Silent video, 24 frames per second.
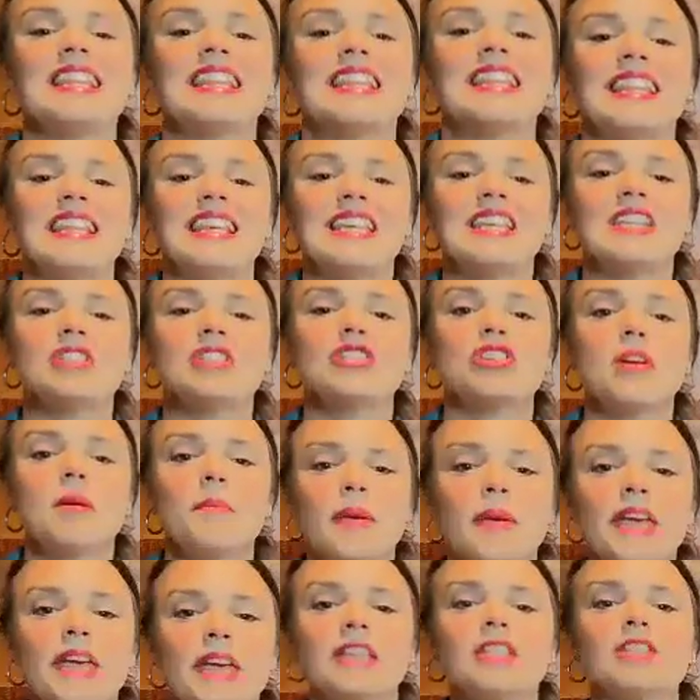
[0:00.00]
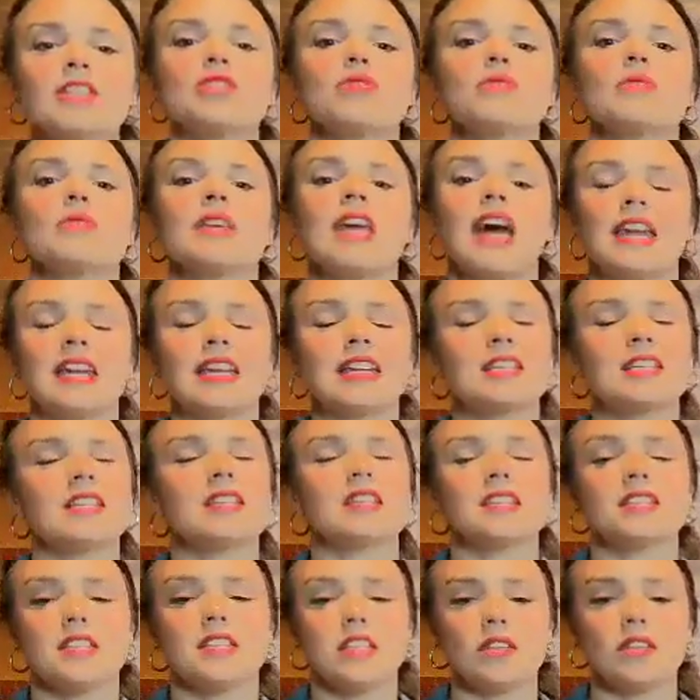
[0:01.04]
the linchpin to getting
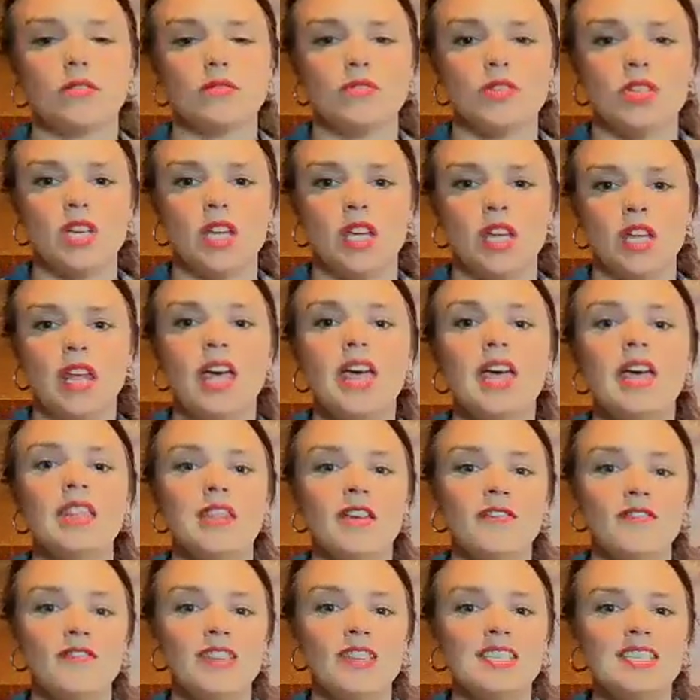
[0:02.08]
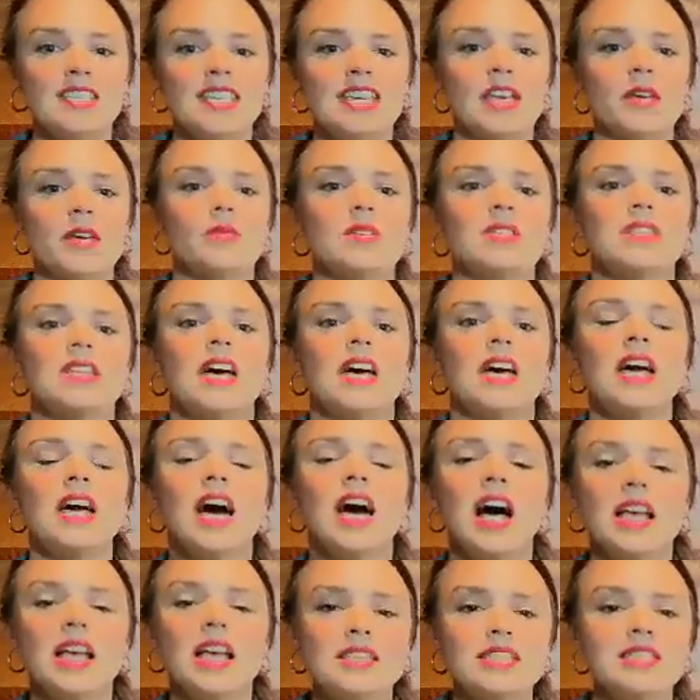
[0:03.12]
to the solution that feels like it was
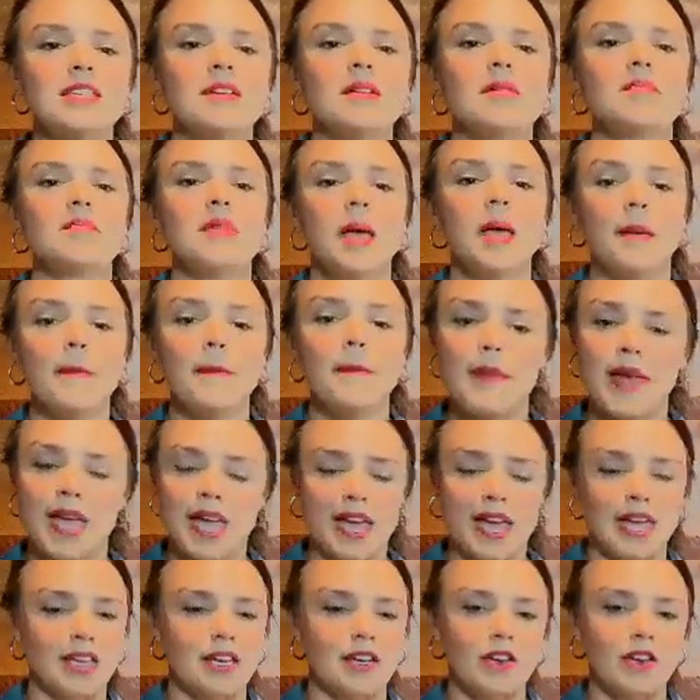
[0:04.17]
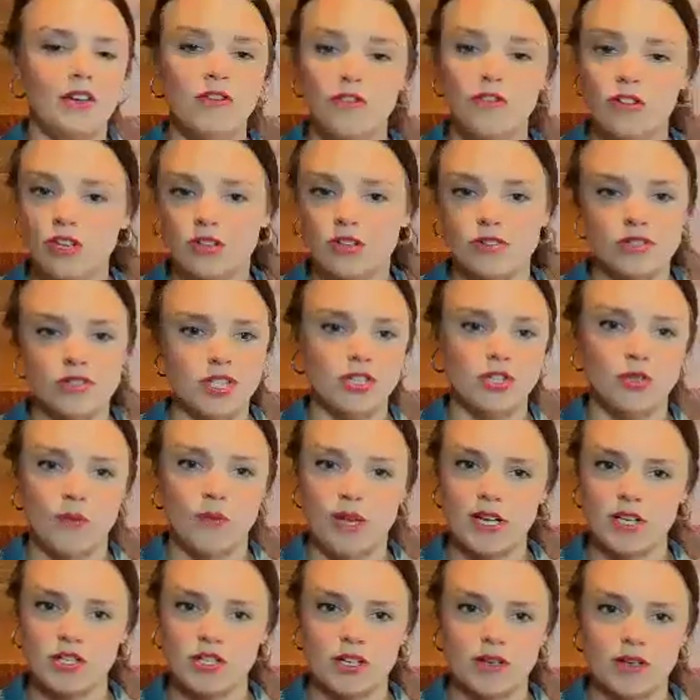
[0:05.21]
custom made for your
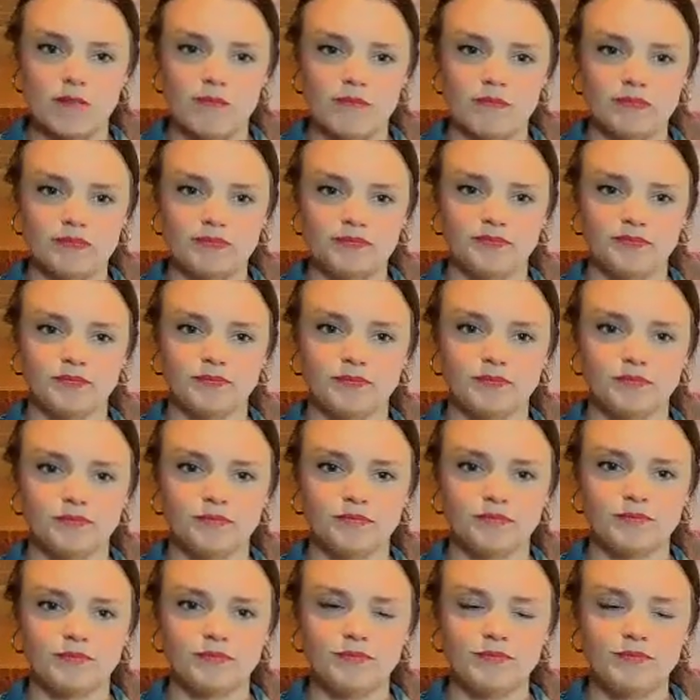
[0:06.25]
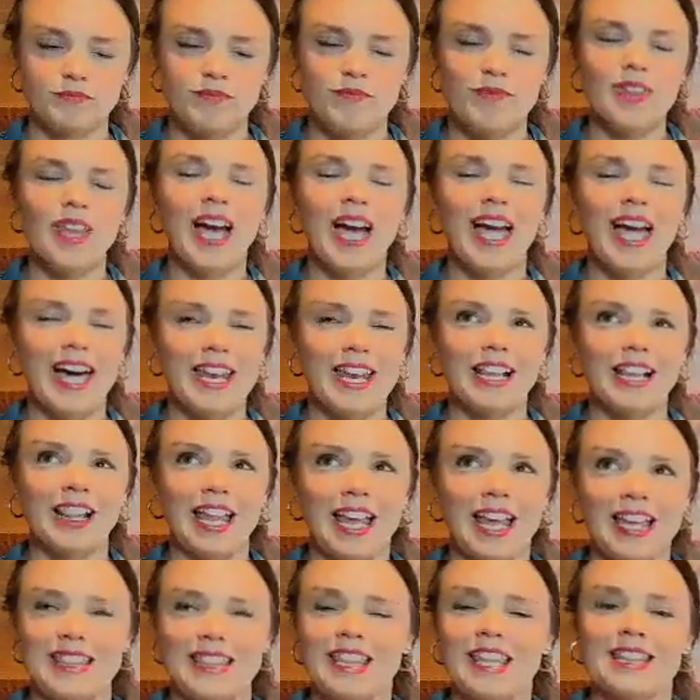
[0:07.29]
situation. I had a
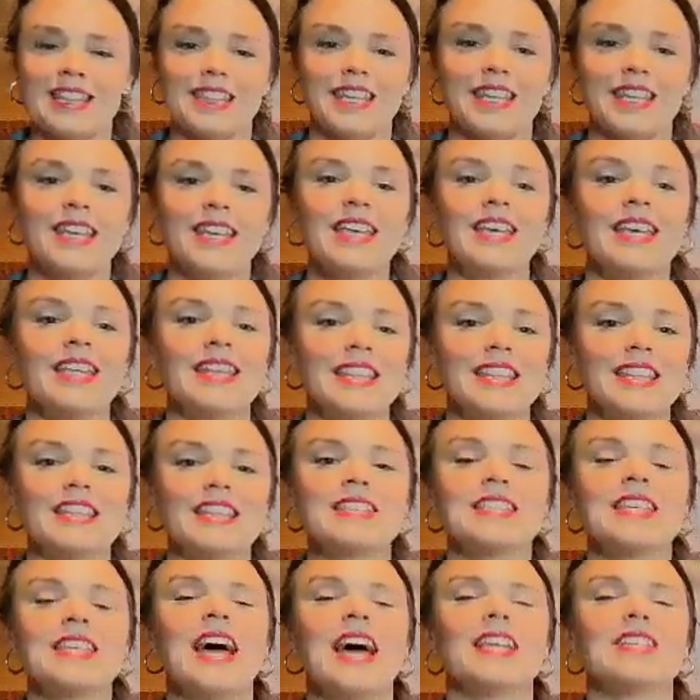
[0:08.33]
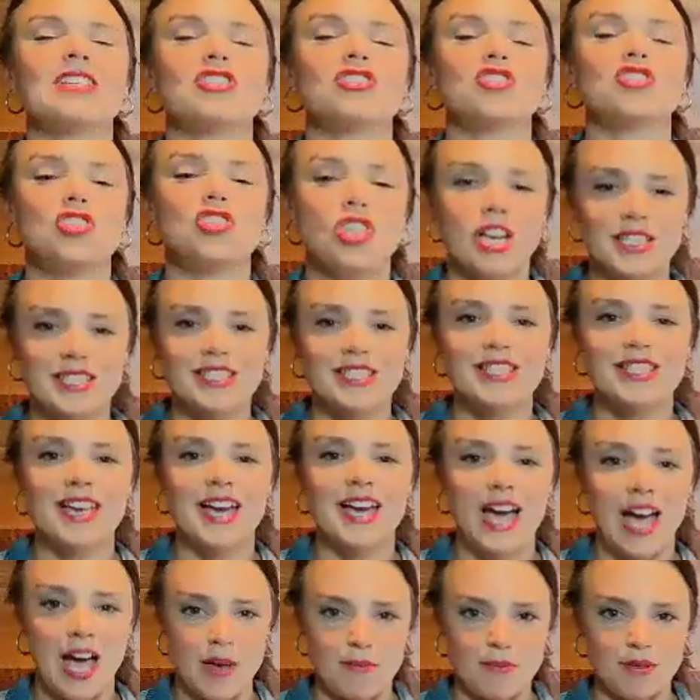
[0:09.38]
client that this had just
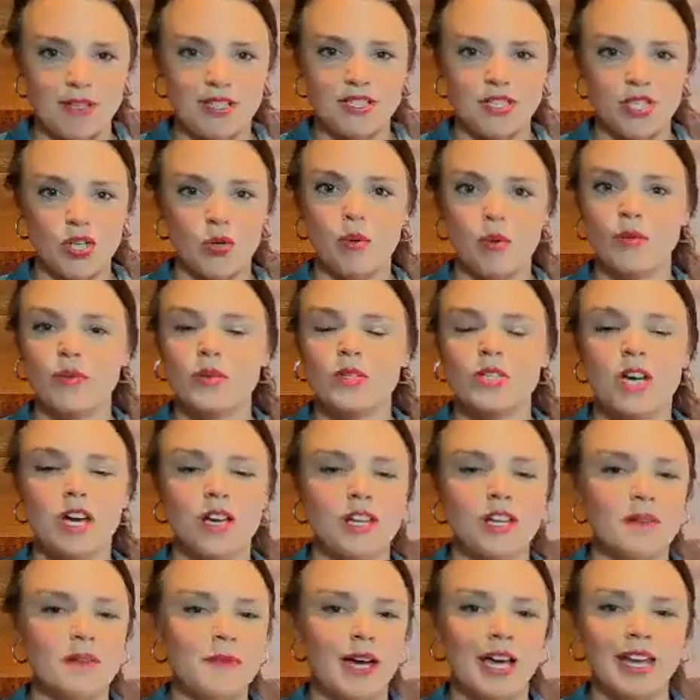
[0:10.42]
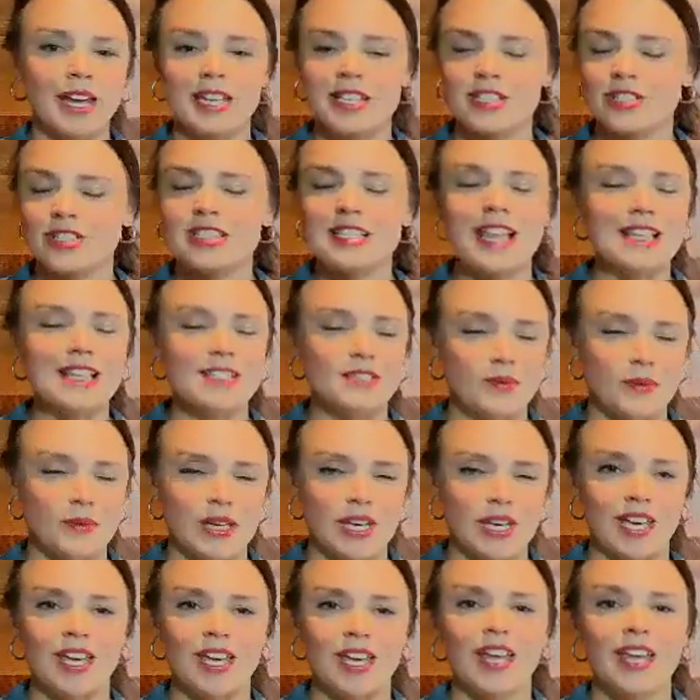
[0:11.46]
happened to. We were talking about it just last
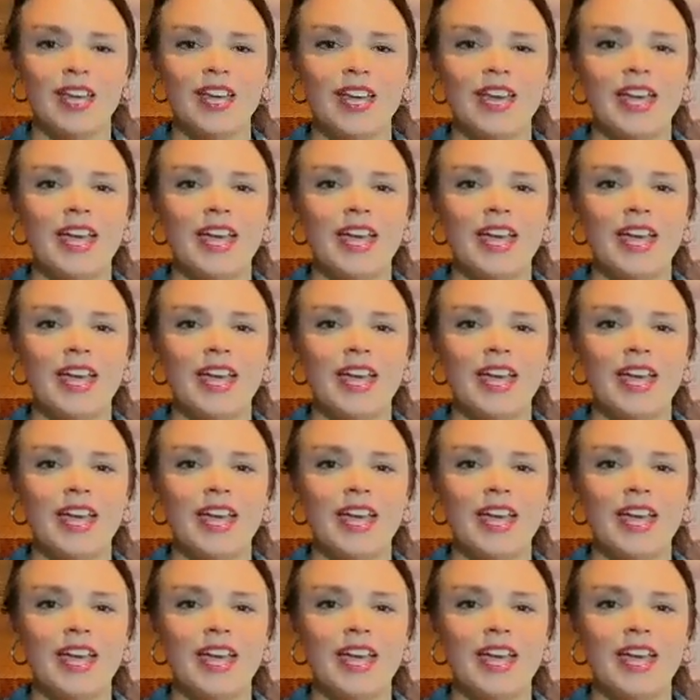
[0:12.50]
week,